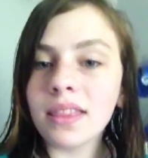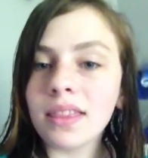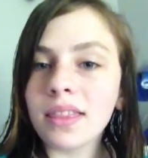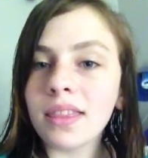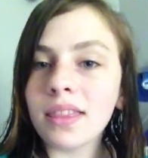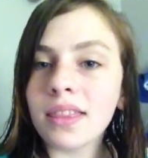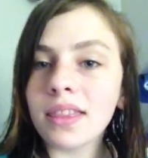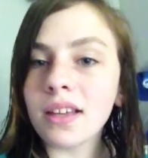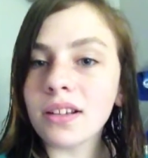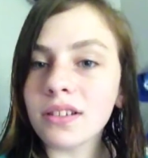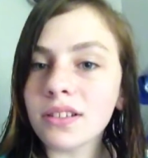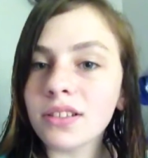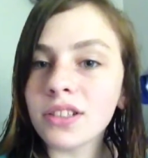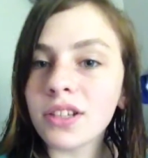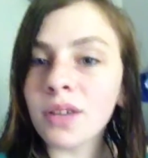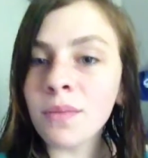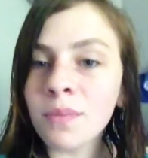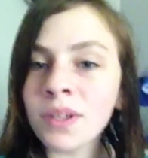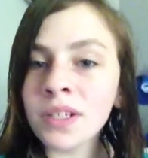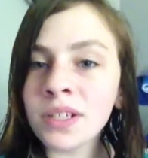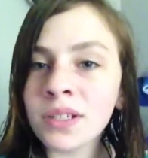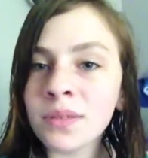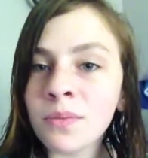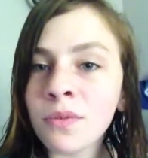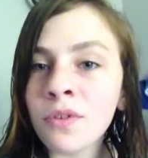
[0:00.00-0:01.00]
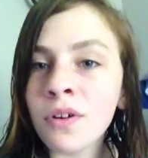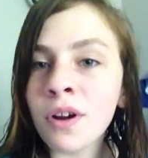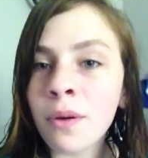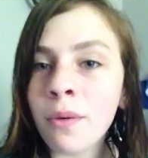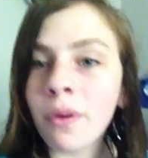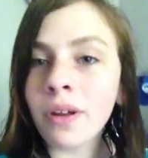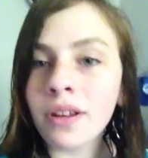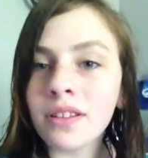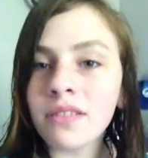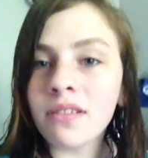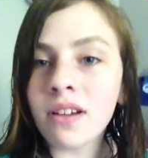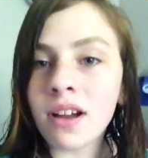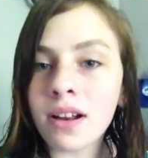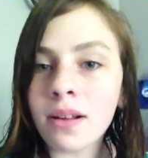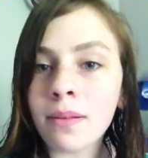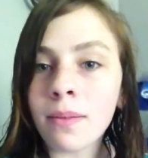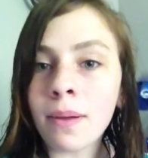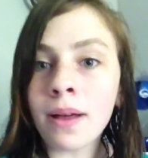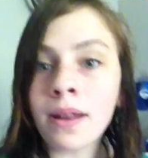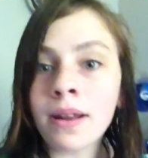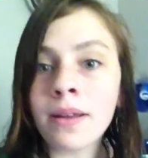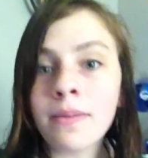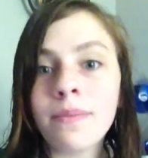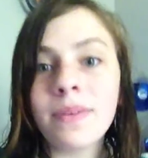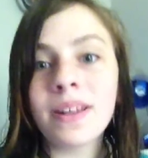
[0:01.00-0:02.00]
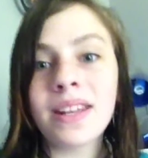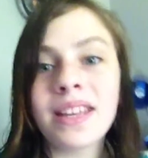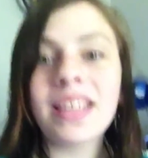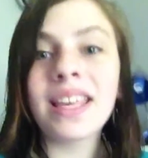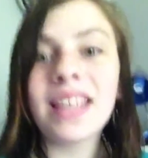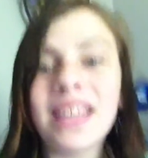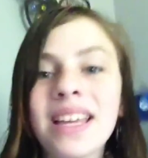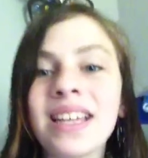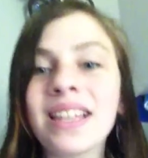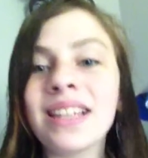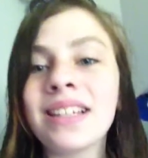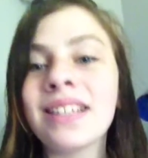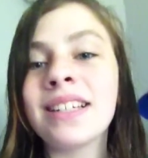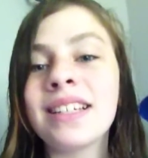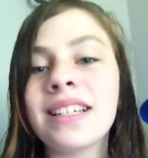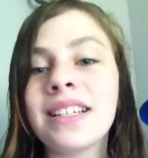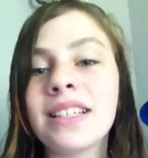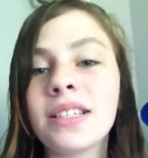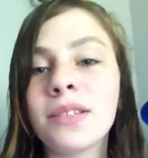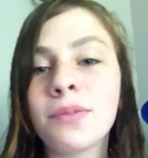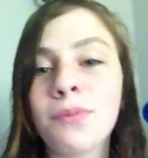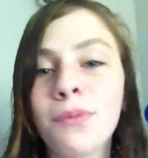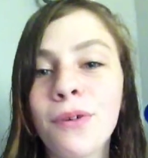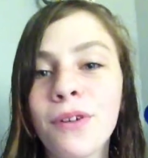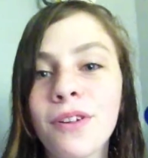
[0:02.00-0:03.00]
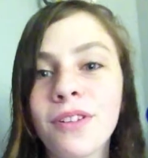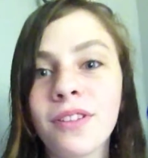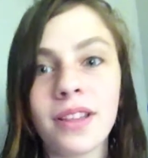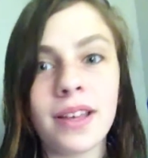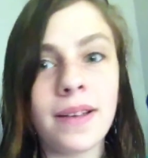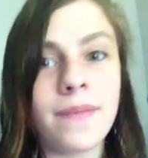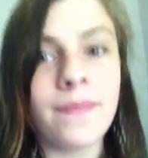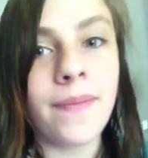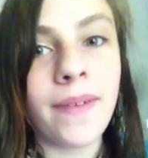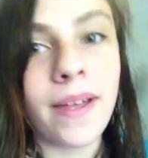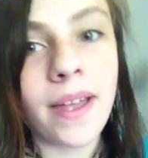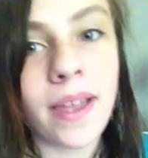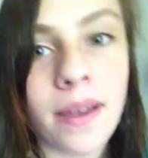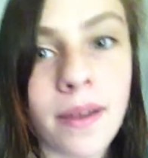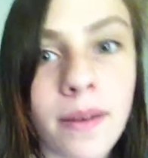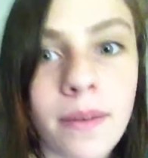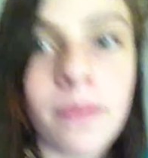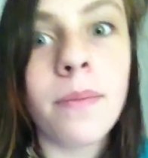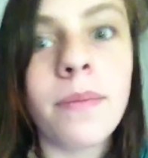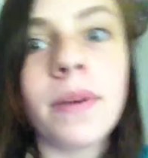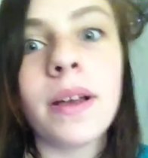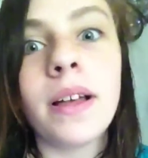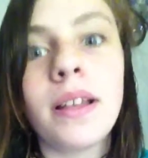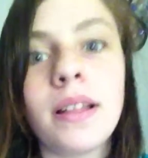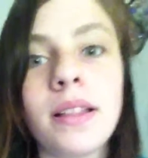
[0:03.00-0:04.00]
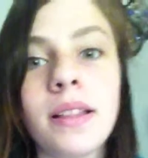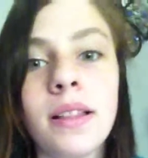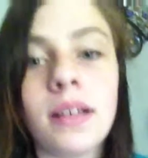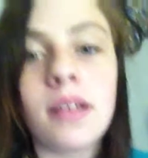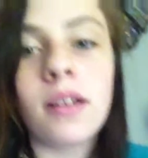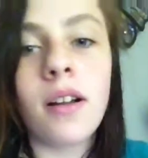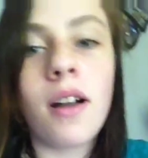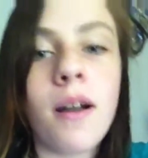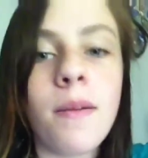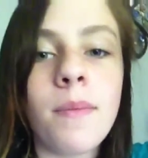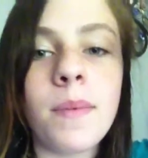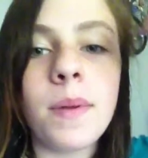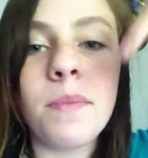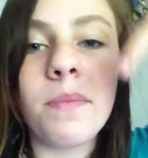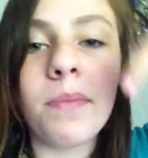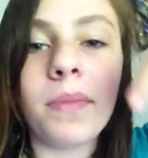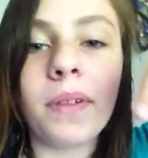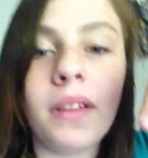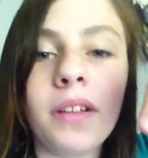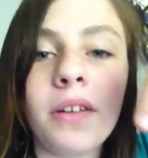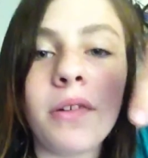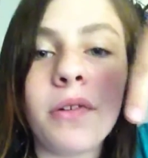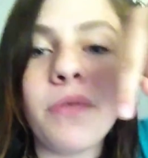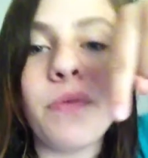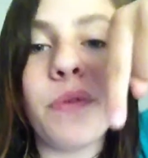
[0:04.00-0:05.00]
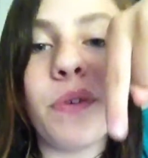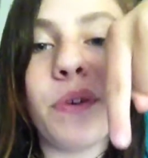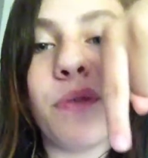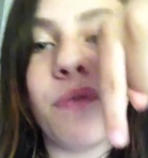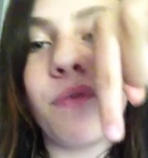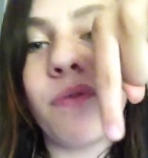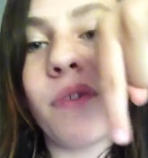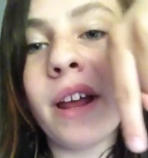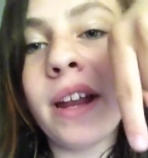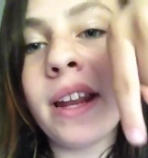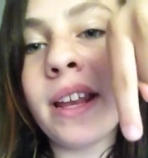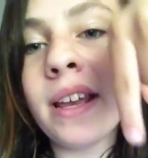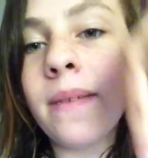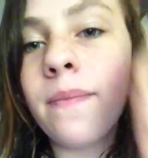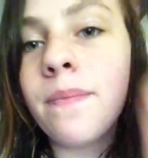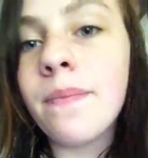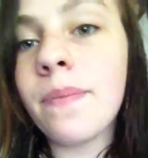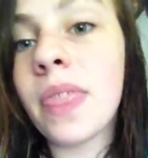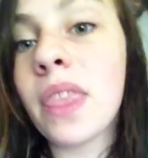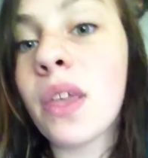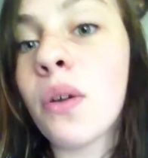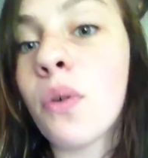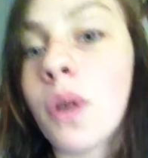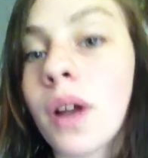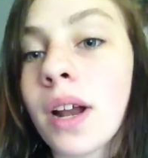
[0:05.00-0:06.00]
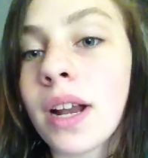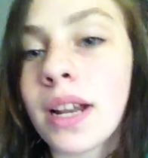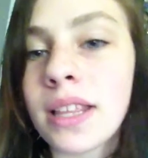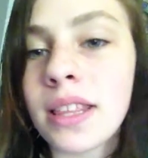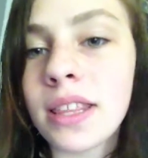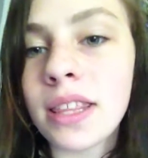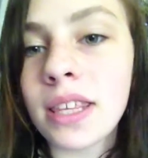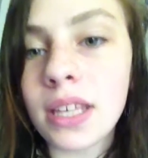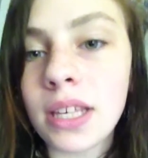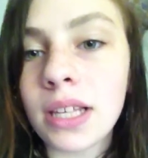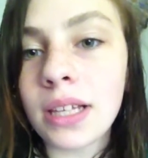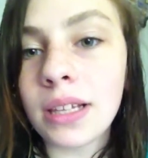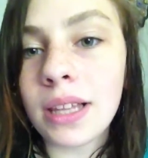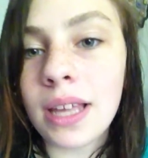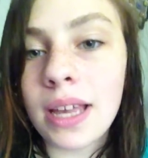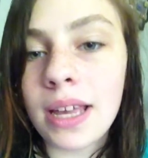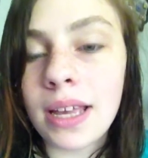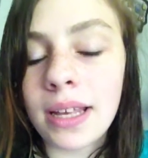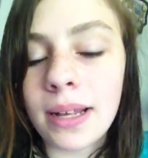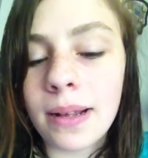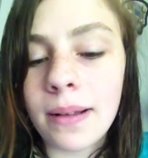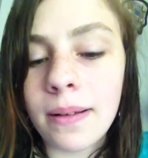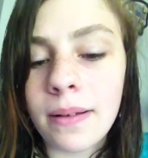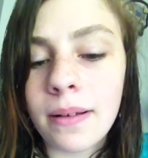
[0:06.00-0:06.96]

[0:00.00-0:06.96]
There's so much more I want to talk about it, but I can't spoil it. But comment below if you've read it or anything you like.